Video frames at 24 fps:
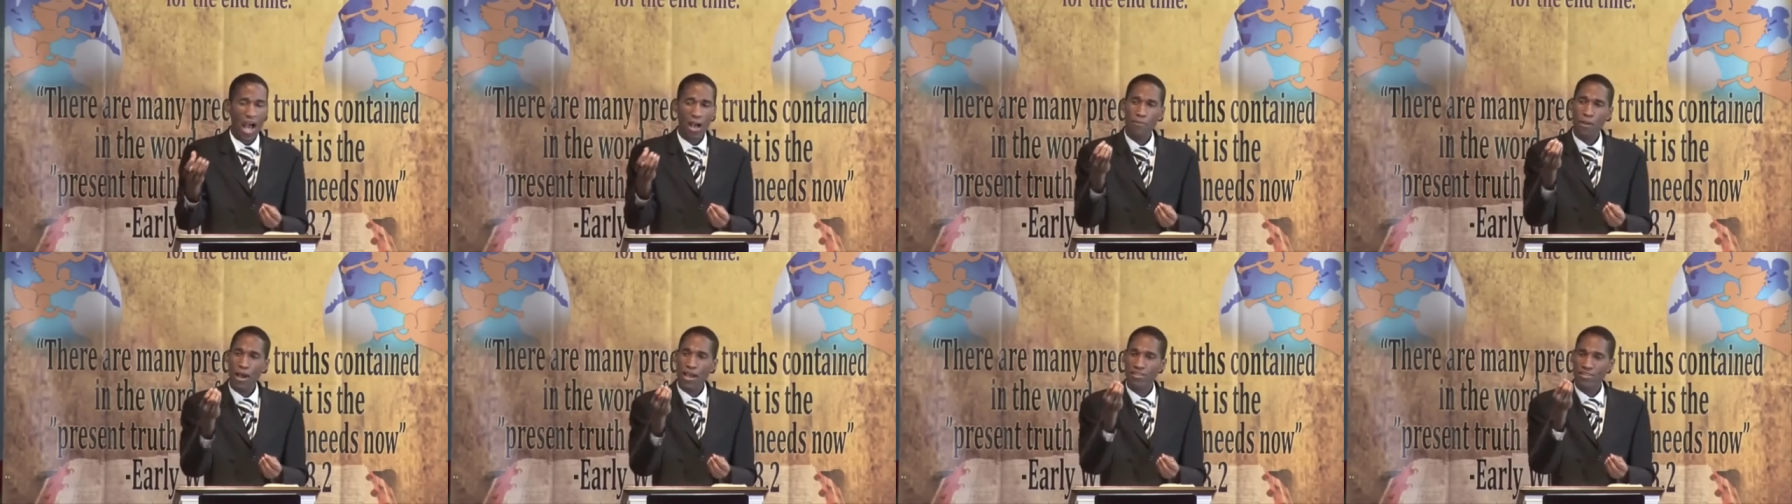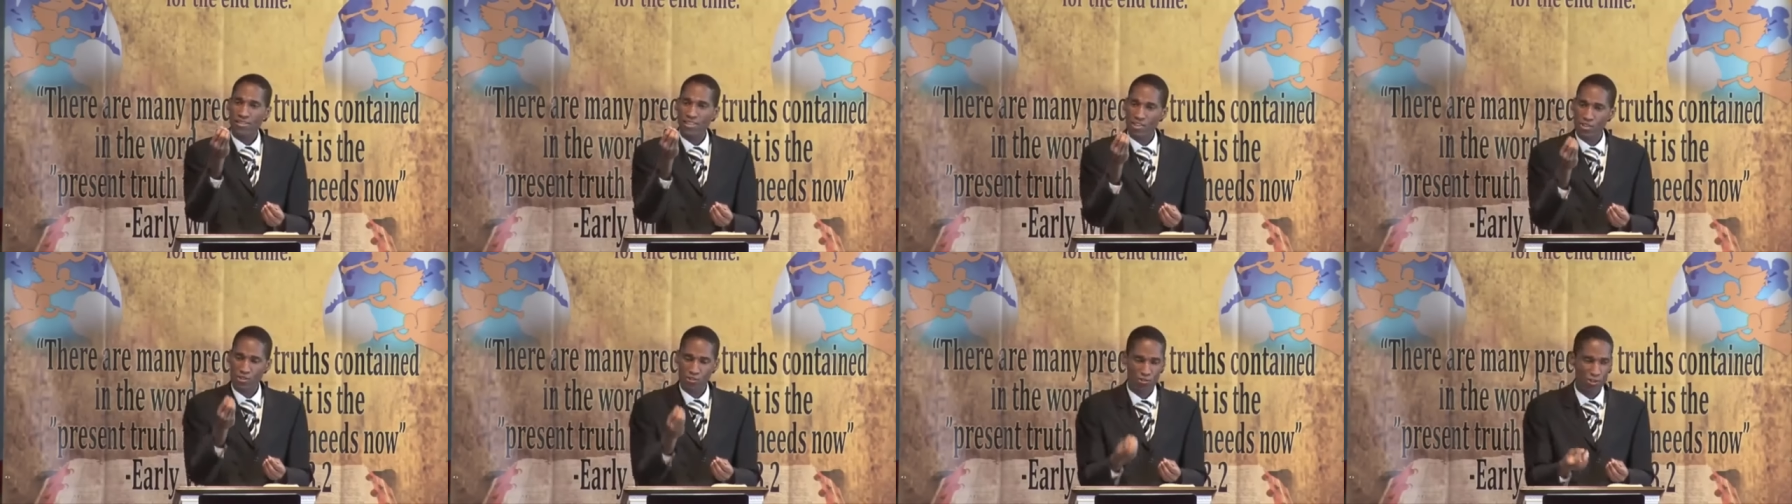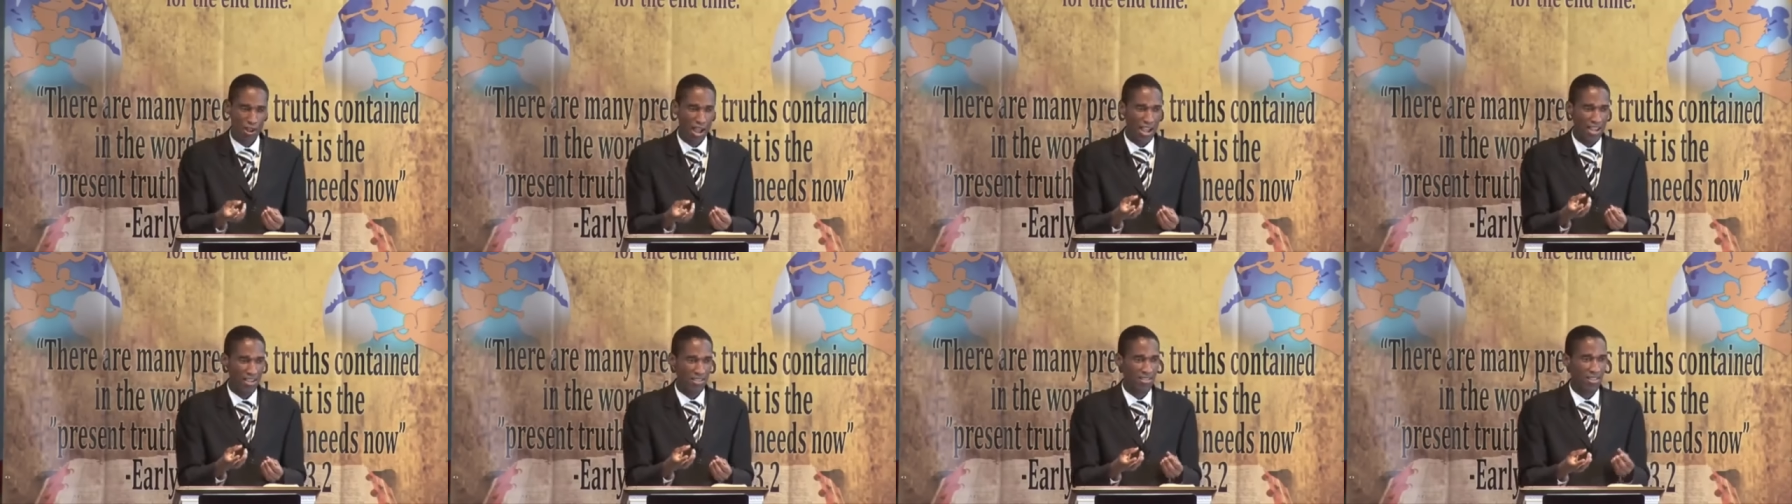about this
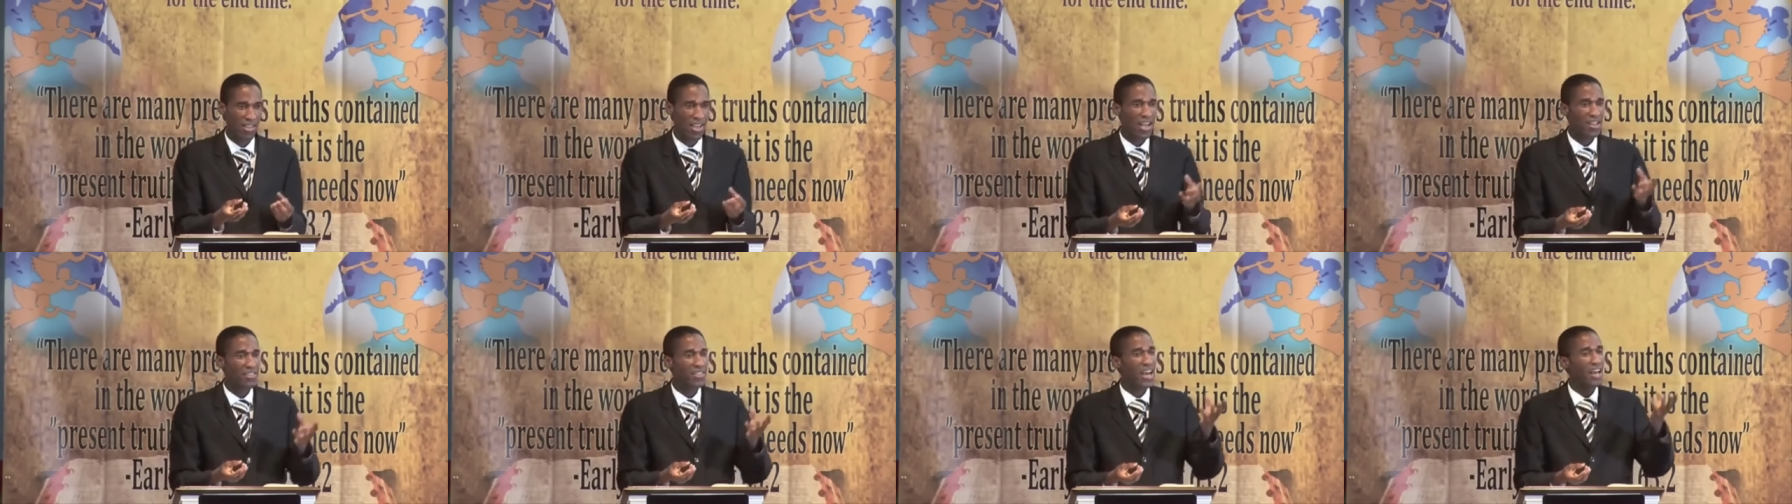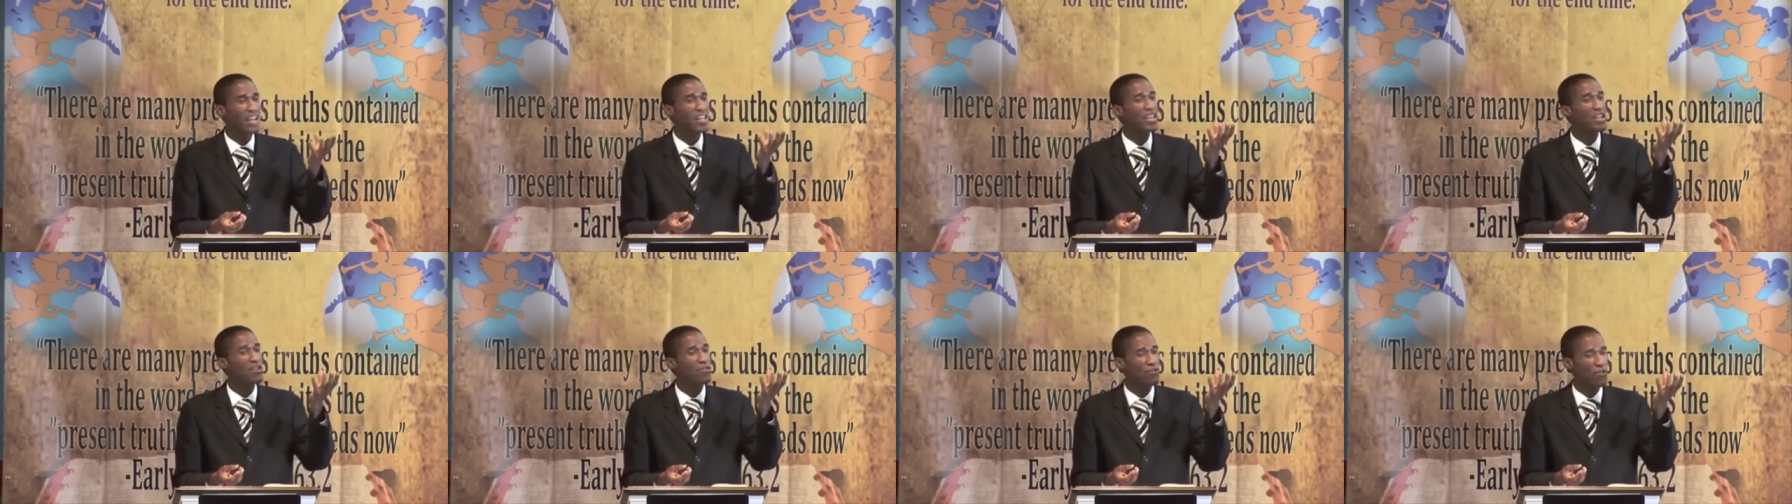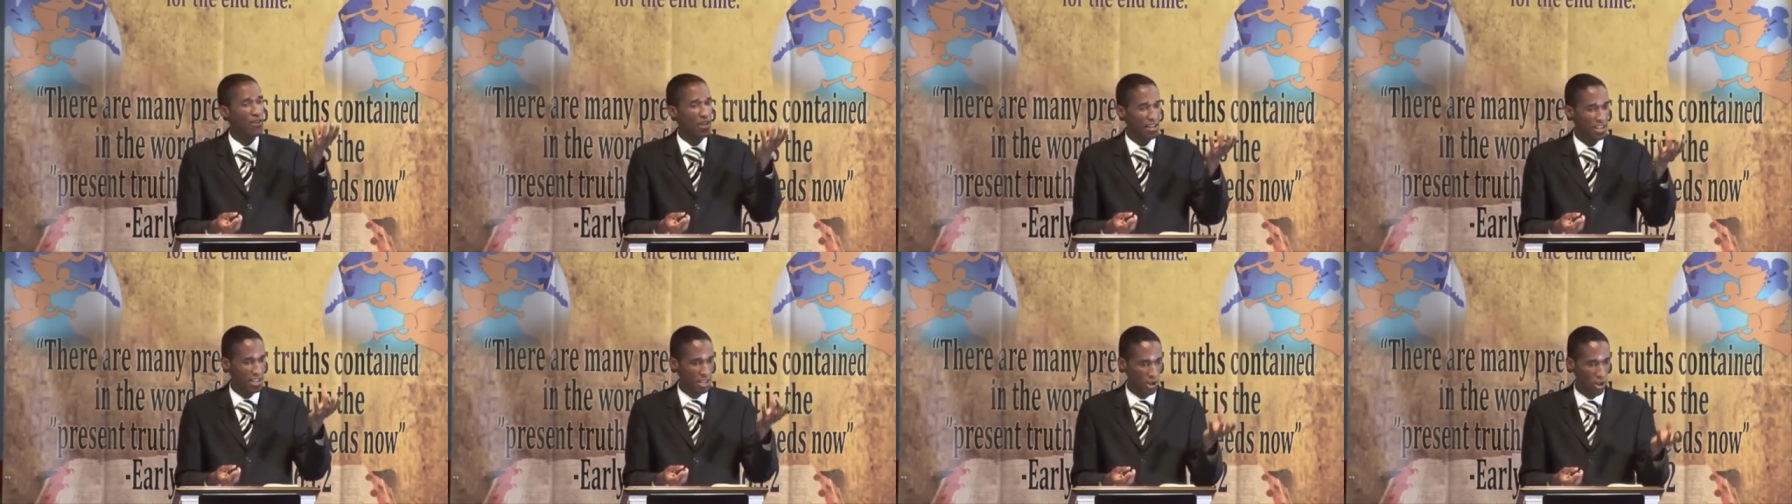Christ that he
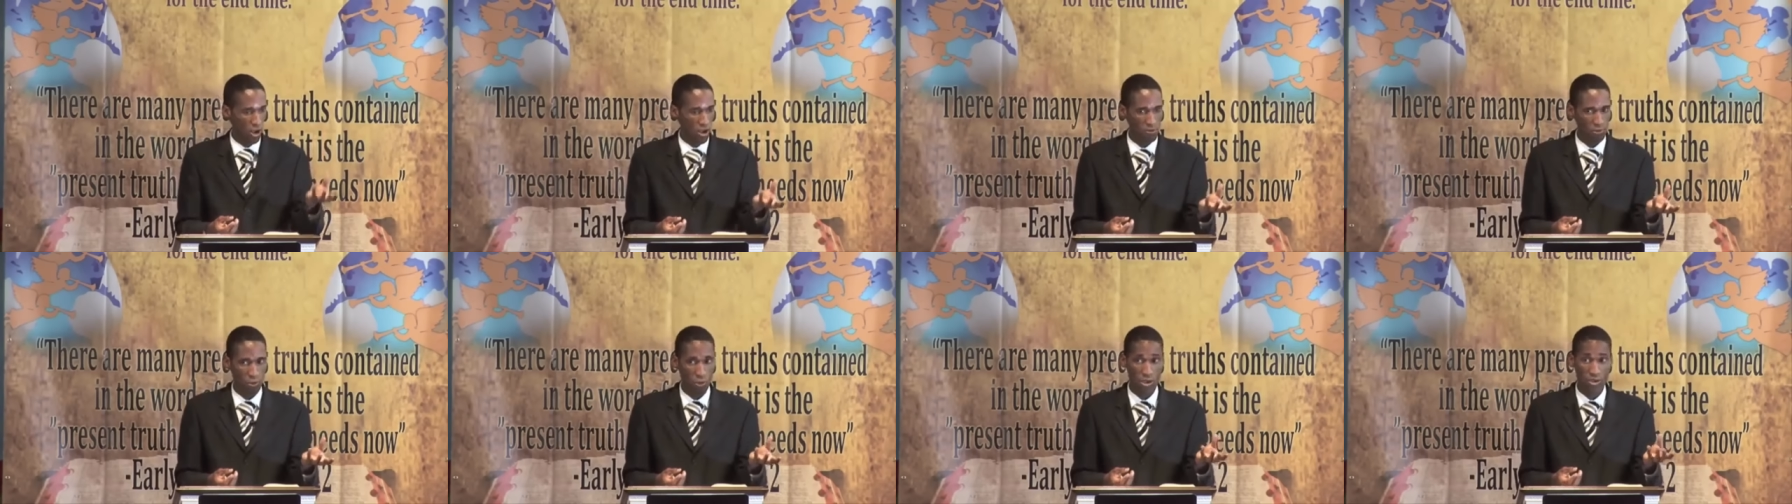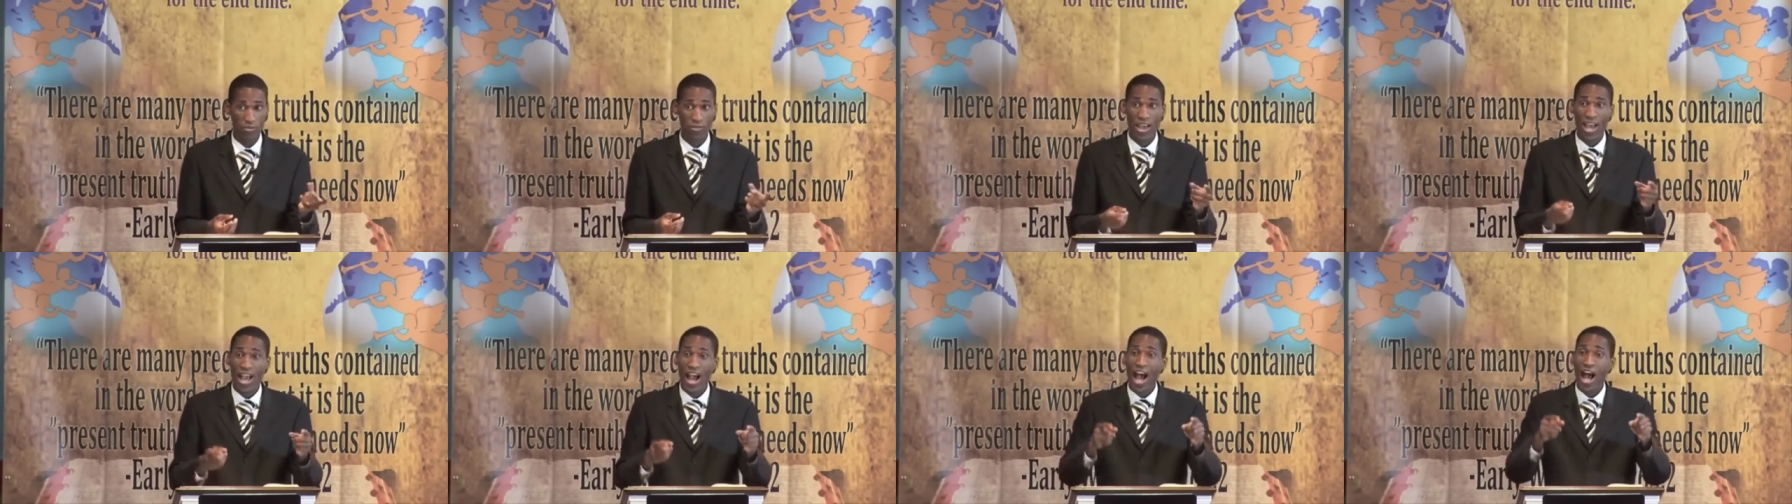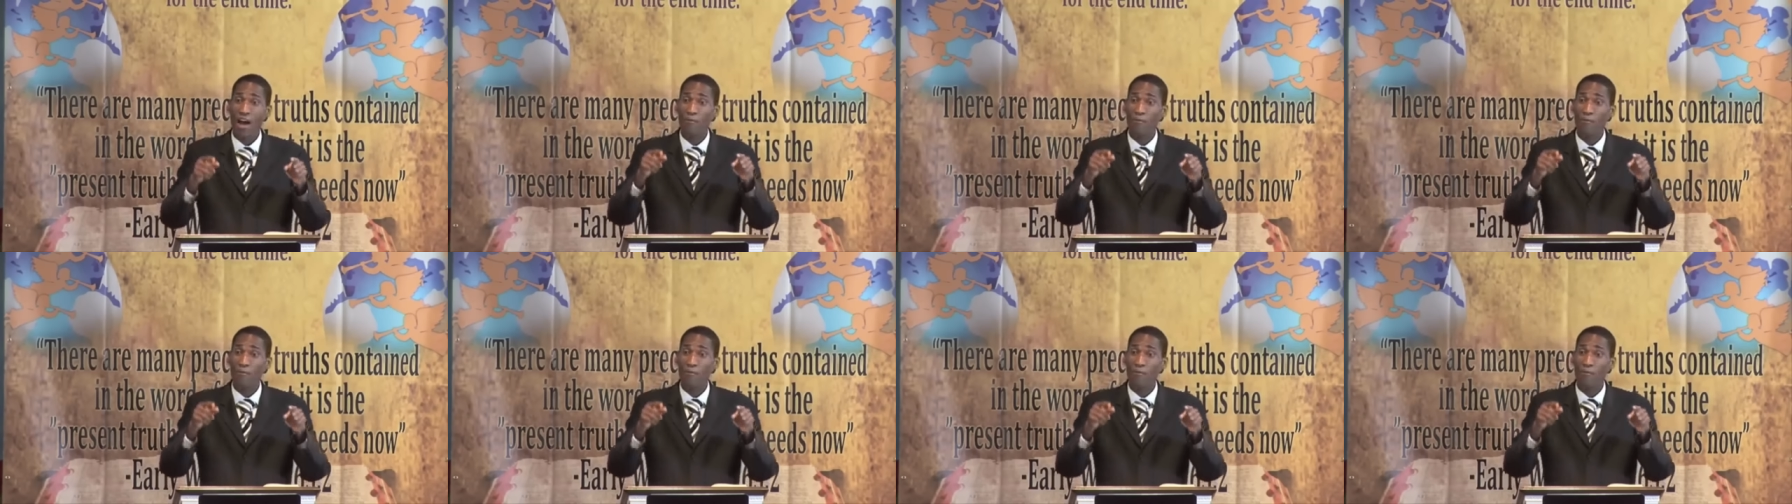fell in love with,